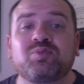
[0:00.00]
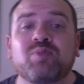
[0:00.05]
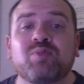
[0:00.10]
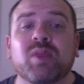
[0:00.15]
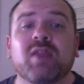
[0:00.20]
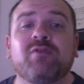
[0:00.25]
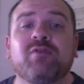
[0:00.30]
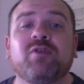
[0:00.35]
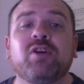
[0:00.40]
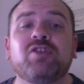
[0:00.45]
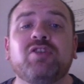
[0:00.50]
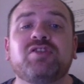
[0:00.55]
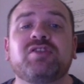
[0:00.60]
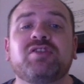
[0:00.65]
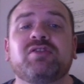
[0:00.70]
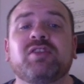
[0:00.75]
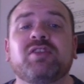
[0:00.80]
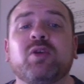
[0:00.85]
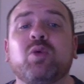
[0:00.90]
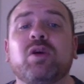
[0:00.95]
First,
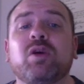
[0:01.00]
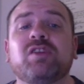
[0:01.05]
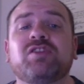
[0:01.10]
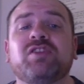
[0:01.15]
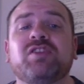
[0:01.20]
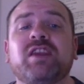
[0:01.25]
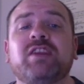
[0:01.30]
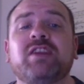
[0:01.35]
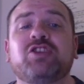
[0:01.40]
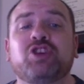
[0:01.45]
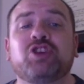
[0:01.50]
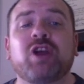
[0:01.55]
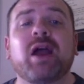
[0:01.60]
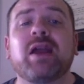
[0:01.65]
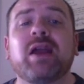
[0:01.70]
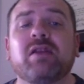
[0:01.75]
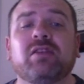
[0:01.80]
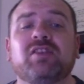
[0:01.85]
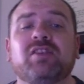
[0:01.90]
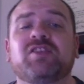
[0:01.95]
there was the
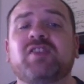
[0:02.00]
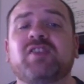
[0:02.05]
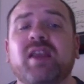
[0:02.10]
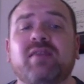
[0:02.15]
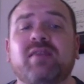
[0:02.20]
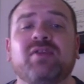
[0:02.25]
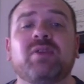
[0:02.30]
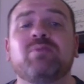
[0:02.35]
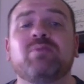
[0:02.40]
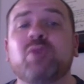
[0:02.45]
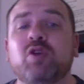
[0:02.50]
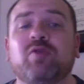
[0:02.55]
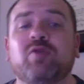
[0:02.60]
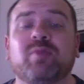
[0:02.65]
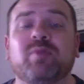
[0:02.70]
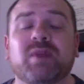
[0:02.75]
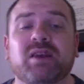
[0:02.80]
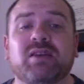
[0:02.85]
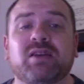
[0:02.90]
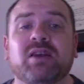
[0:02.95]
child-saving
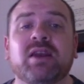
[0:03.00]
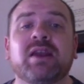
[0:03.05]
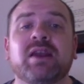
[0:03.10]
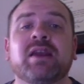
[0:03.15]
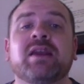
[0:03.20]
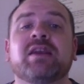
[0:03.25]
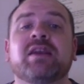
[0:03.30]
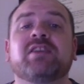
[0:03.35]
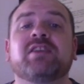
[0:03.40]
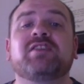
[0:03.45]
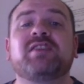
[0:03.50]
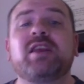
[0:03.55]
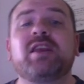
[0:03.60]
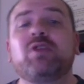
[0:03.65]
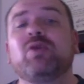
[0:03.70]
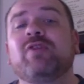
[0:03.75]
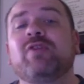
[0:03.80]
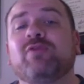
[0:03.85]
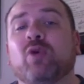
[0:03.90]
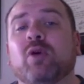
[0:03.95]
movement. City
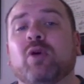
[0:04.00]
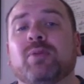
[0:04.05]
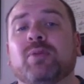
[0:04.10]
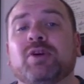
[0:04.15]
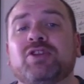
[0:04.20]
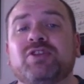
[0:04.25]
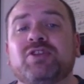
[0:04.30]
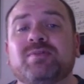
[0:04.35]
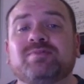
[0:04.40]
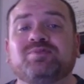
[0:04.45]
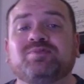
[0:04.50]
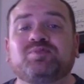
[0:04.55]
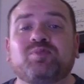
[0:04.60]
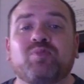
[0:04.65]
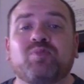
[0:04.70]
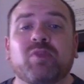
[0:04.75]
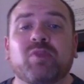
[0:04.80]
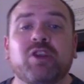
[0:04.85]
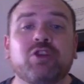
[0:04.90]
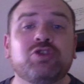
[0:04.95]
reformers,
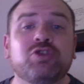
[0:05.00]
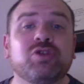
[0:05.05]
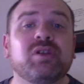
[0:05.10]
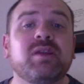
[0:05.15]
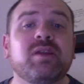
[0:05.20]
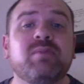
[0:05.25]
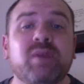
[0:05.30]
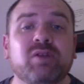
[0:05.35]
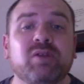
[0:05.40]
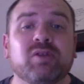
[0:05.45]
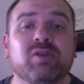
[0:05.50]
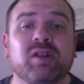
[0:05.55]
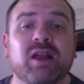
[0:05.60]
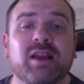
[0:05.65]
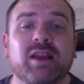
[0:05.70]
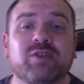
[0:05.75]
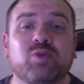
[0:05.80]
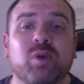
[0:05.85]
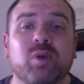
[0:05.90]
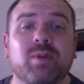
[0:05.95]
usually
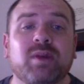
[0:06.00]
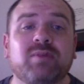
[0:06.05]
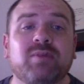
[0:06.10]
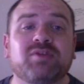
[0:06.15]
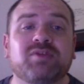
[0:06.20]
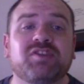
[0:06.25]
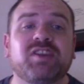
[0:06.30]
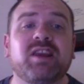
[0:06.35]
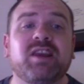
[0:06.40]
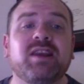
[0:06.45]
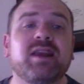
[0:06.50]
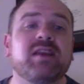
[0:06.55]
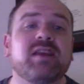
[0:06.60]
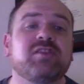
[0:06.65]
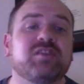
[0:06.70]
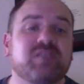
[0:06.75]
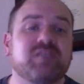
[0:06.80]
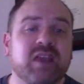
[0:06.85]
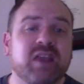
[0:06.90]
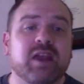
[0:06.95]
middle-class women seen
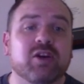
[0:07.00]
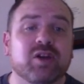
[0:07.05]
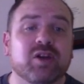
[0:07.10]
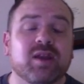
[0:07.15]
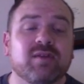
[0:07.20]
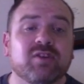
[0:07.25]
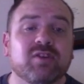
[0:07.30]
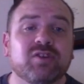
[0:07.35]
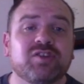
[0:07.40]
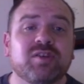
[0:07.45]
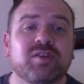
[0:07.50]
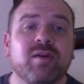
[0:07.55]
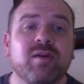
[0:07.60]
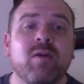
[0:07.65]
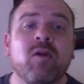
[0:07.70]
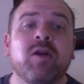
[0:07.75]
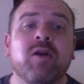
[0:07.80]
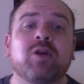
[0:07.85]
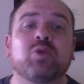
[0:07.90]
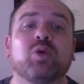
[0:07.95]
as caregivers,
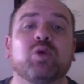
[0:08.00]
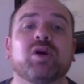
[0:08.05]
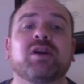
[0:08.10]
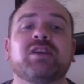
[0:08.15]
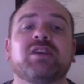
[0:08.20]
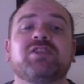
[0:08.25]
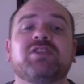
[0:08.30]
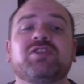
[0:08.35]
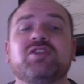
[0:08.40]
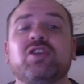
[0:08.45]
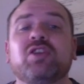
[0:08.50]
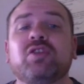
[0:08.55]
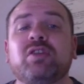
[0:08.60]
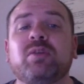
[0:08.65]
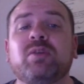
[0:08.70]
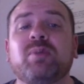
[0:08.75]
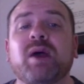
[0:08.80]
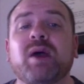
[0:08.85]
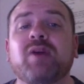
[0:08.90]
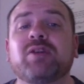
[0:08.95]
were concerned
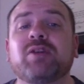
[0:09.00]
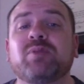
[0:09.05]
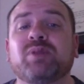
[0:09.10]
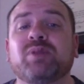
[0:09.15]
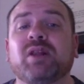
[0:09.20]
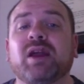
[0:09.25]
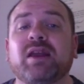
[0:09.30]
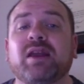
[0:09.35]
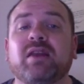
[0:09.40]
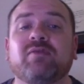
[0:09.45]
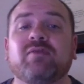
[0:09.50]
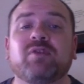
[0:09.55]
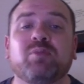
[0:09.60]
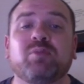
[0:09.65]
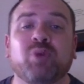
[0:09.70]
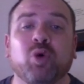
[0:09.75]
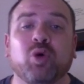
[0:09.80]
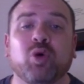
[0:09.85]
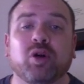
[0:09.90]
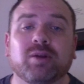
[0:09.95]
about the plight of the
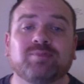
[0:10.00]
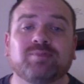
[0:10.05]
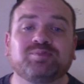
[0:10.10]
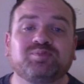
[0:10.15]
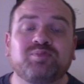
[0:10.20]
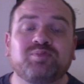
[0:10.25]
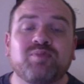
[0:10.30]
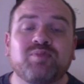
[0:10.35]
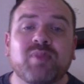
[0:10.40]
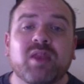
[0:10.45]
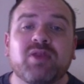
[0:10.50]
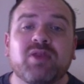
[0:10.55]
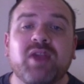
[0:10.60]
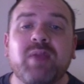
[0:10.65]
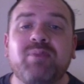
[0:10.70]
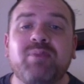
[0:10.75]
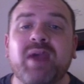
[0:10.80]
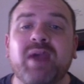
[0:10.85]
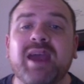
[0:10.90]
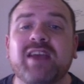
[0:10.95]
poor. They
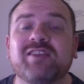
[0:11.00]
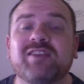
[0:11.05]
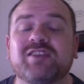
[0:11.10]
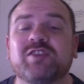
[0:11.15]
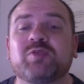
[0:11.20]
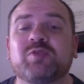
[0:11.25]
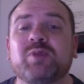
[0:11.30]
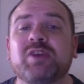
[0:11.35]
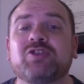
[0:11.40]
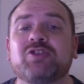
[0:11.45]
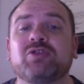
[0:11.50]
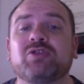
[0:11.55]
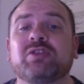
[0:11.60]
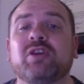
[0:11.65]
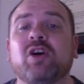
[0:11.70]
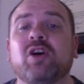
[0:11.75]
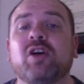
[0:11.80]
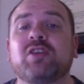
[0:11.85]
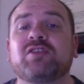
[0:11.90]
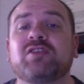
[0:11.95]
passed special
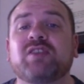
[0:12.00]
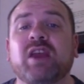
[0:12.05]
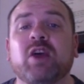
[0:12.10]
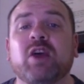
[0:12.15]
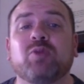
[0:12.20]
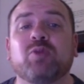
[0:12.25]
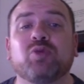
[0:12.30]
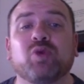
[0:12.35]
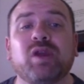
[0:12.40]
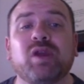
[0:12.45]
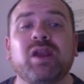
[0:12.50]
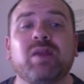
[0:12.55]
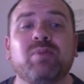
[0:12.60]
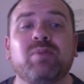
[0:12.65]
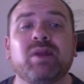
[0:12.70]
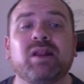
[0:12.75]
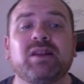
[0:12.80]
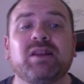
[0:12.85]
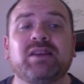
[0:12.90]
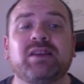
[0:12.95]
laws to help
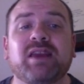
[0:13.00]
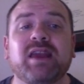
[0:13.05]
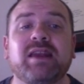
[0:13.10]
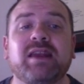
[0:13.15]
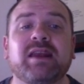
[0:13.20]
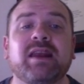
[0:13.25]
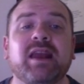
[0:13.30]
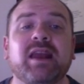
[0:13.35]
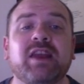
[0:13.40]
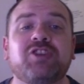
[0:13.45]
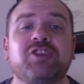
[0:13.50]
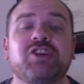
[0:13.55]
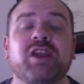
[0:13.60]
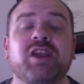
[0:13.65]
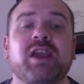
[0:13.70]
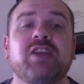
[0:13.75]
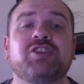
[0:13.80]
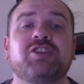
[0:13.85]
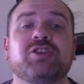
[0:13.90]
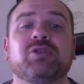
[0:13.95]
rehabilitate and
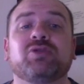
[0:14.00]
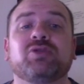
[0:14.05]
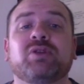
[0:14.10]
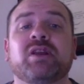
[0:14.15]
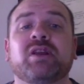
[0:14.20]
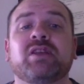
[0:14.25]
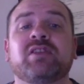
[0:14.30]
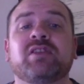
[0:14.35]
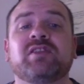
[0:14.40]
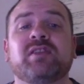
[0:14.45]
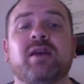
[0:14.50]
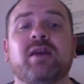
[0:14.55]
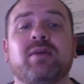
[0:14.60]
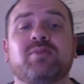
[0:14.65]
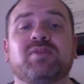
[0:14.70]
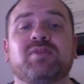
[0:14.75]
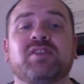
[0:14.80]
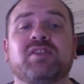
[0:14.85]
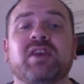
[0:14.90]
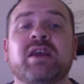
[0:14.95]
educate children in the
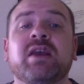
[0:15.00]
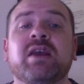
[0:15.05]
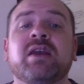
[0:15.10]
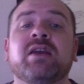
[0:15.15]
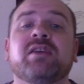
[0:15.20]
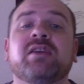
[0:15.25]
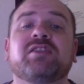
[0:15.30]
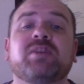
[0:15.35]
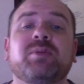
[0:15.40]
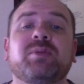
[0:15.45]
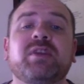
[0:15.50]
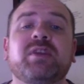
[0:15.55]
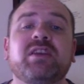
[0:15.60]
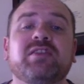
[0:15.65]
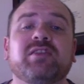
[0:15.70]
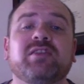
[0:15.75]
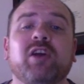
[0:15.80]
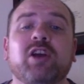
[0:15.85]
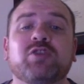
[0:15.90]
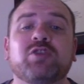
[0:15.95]
slums. Some of these
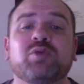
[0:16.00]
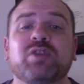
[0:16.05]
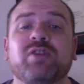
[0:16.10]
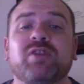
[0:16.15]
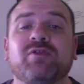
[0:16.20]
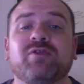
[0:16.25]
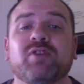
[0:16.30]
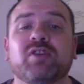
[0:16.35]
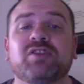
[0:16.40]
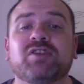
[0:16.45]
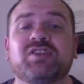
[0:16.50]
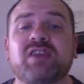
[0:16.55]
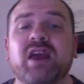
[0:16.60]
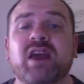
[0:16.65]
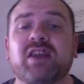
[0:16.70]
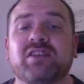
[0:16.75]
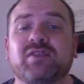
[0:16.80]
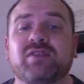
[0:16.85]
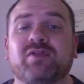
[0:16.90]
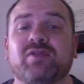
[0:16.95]
laws were the first
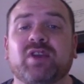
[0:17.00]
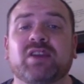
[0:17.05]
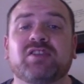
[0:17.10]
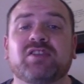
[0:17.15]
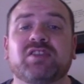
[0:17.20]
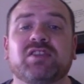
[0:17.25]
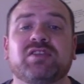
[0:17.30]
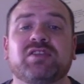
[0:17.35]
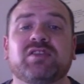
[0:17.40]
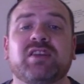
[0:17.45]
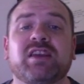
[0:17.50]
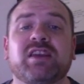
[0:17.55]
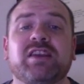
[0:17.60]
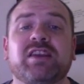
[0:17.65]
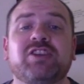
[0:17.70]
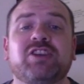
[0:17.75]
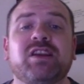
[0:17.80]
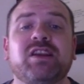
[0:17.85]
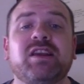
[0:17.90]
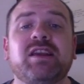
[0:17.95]
status offenses,
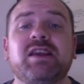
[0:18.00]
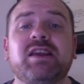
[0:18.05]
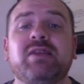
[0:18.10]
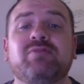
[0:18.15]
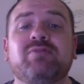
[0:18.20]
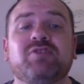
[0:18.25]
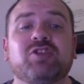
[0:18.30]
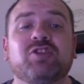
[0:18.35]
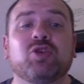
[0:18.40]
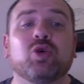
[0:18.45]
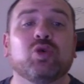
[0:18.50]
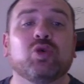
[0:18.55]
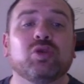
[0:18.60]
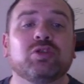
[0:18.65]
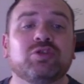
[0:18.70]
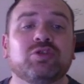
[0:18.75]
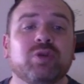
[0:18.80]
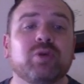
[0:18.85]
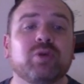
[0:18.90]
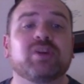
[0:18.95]
e.g. school
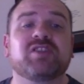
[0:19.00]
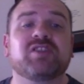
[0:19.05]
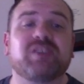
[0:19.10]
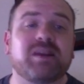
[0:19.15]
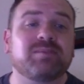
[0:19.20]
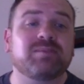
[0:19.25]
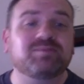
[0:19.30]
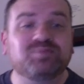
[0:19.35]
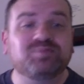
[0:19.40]
truancy.